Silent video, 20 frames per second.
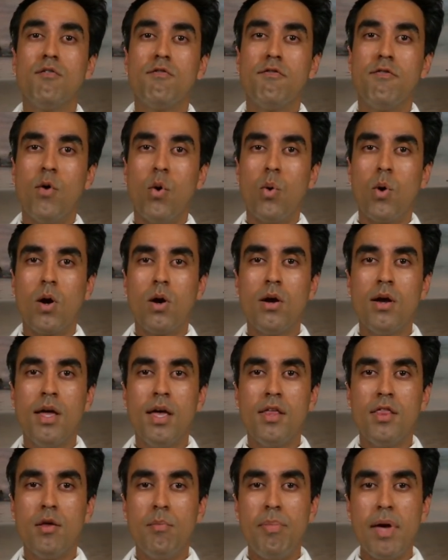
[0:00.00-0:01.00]
for
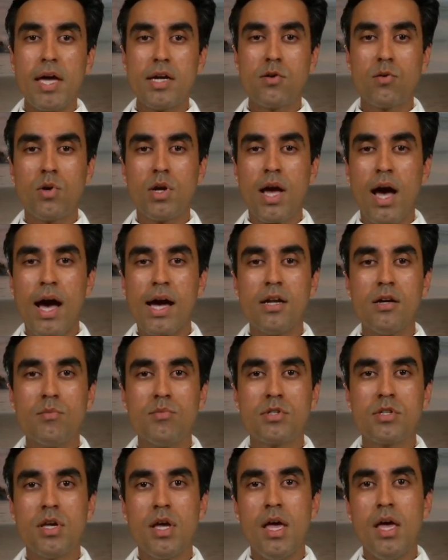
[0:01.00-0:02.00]
the bakery
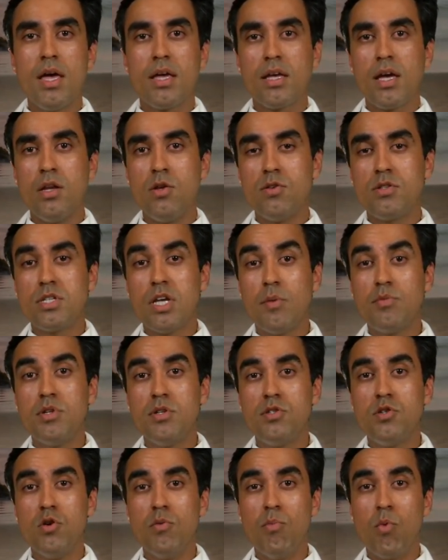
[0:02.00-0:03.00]
items? Can you
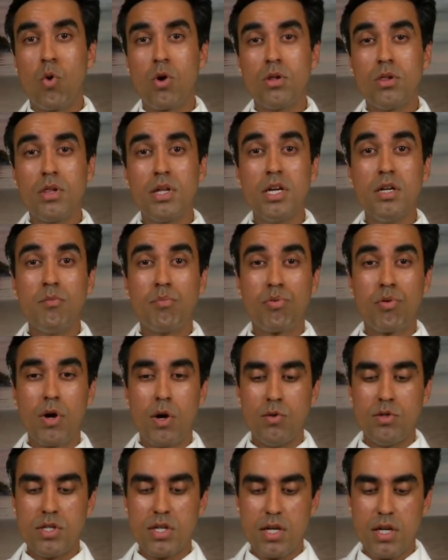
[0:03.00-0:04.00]
substitute more lean
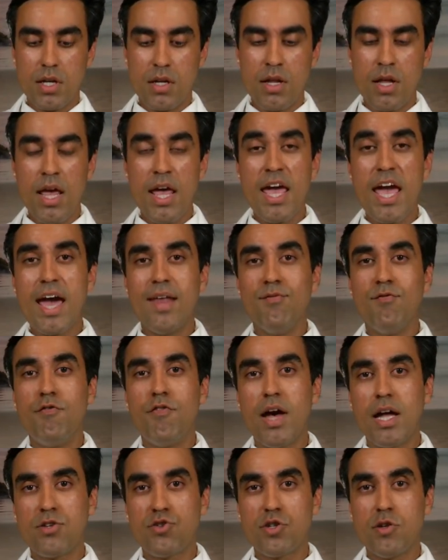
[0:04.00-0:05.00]
protein and
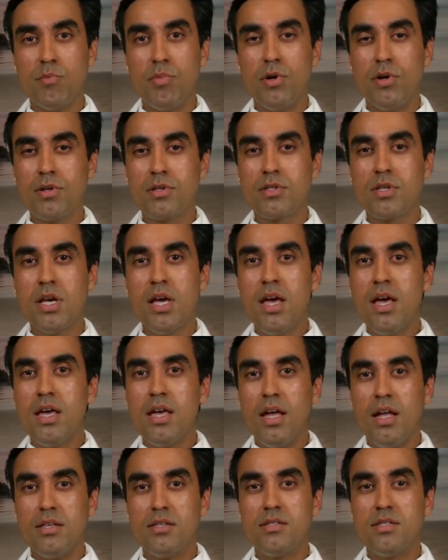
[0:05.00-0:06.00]
vegetables
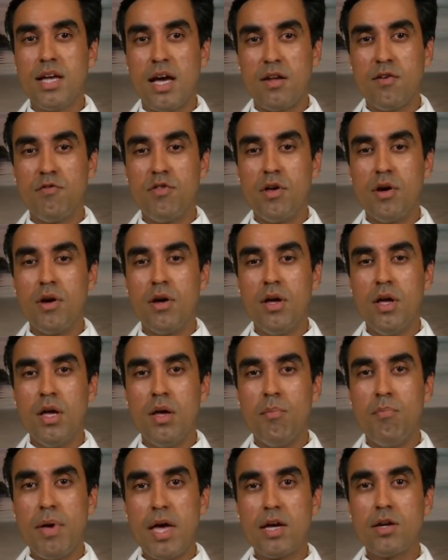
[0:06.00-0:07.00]
instead of the
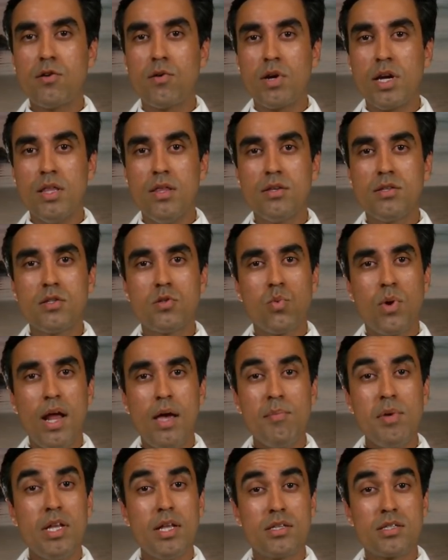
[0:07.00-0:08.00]
bakery? And this is
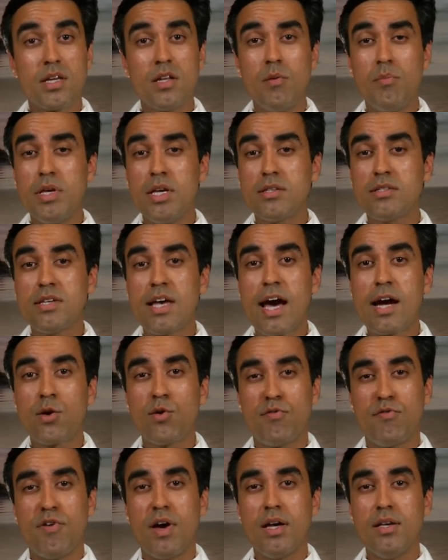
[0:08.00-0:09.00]
what I mean it's going to be a
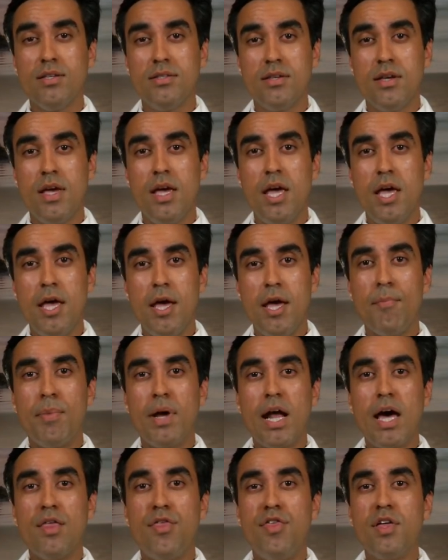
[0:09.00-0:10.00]
sacrifice,
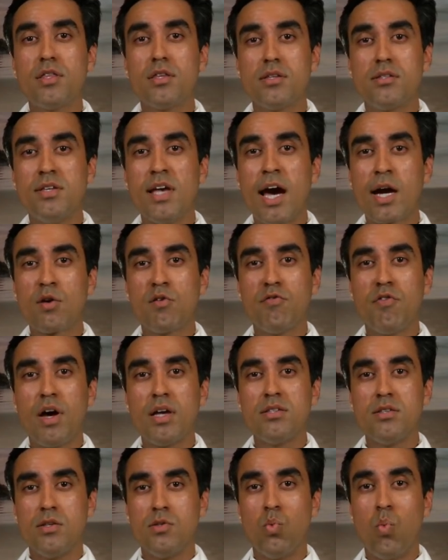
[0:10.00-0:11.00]
but I think the
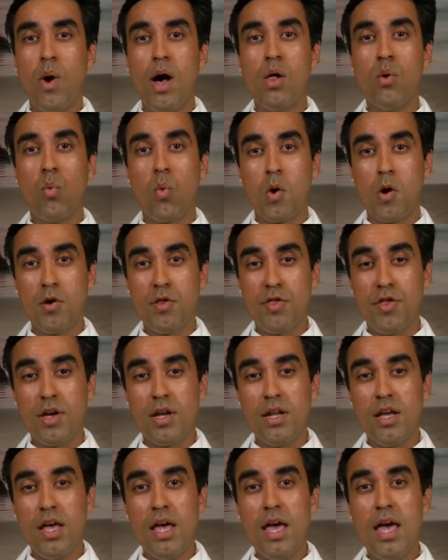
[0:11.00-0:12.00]
sacrifice is well worth
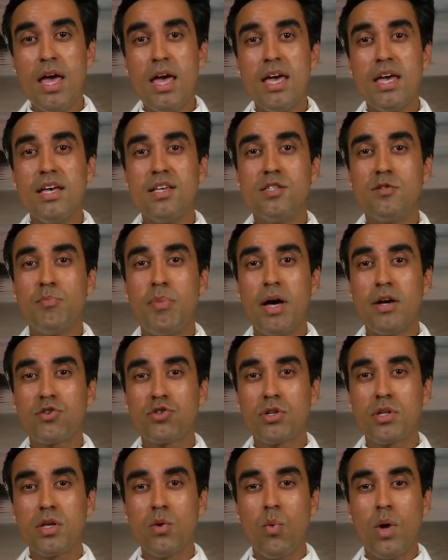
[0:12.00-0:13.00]
it,
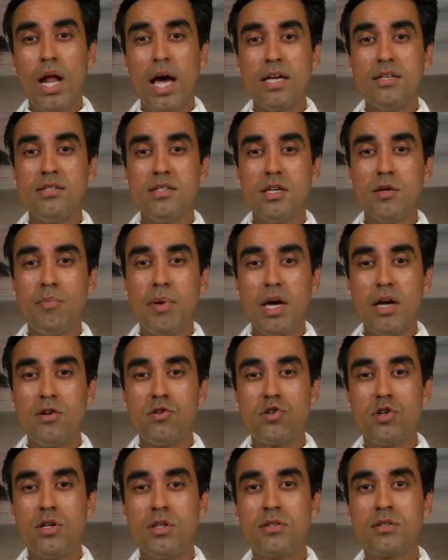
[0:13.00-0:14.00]
especially when I see
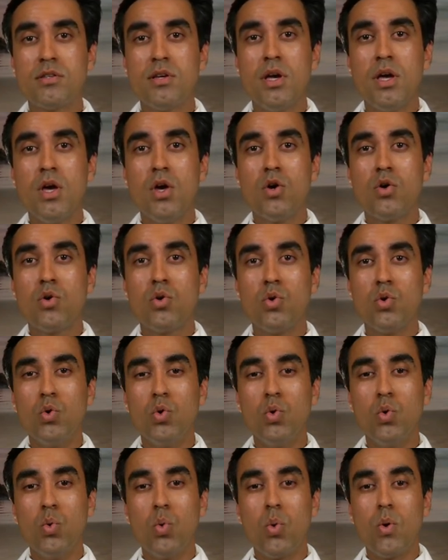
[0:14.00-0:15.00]
patients
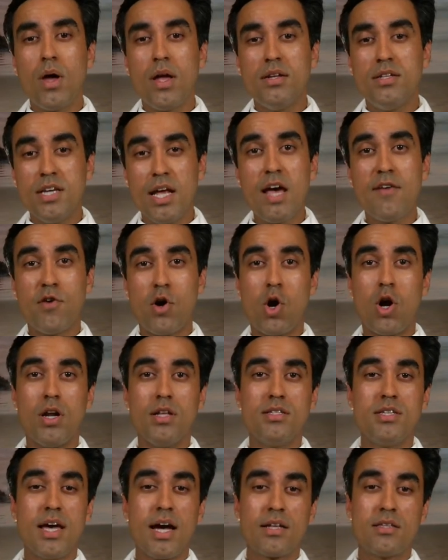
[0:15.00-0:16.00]
who did have a
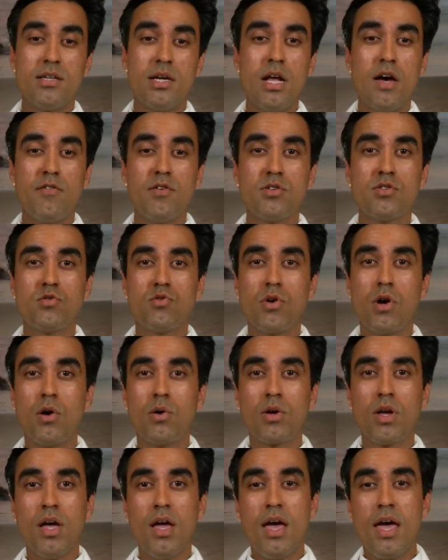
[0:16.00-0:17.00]
heart attack, did have a
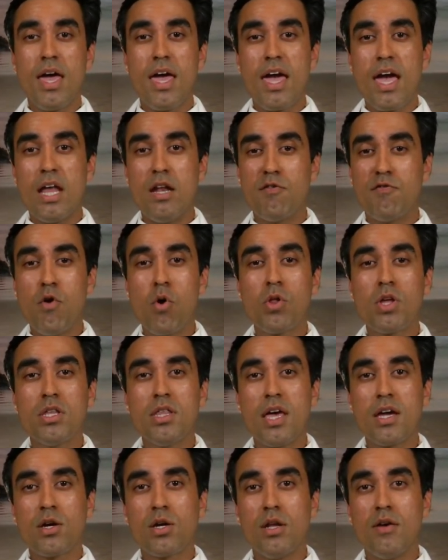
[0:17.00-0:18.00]
stroke, and if
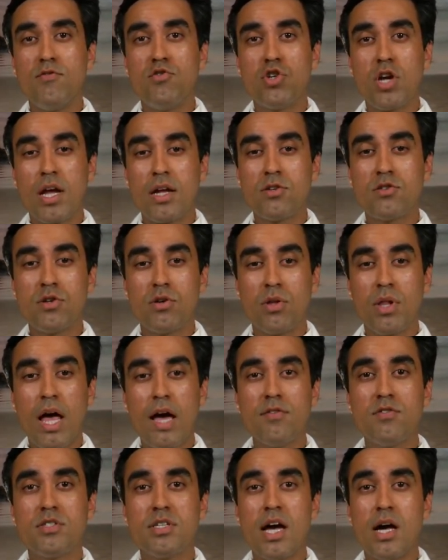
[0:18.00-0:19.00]
only they could have changed their
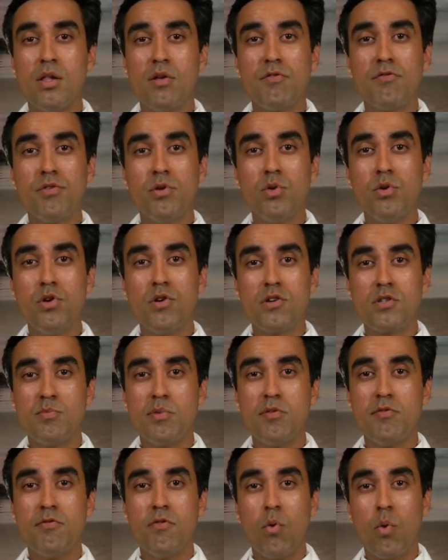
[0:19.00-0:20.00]
lifestyle a few
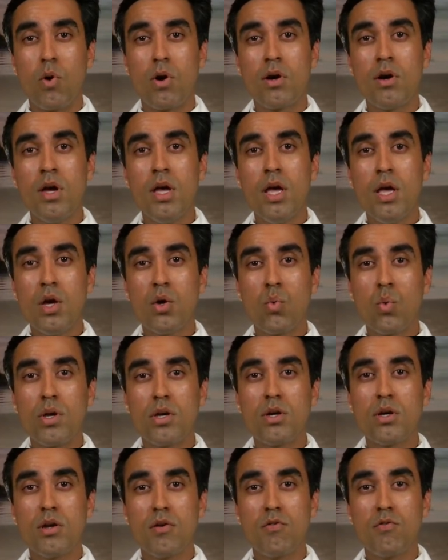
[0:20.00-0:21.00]
years before,
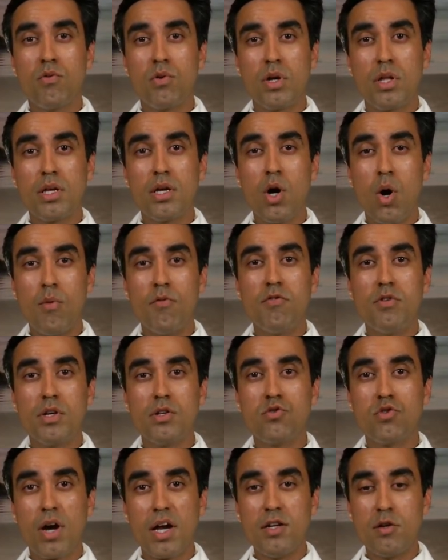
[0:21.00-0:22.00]
we could have really
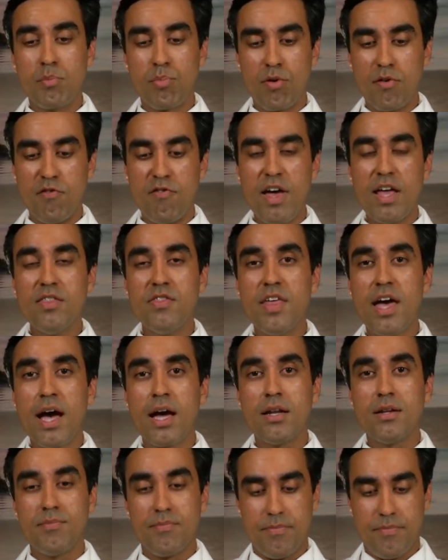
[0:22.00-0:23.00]
hopefully tried to prevent
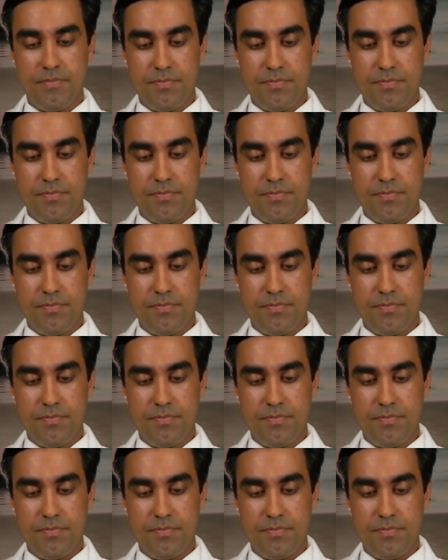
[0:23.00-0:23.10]
that.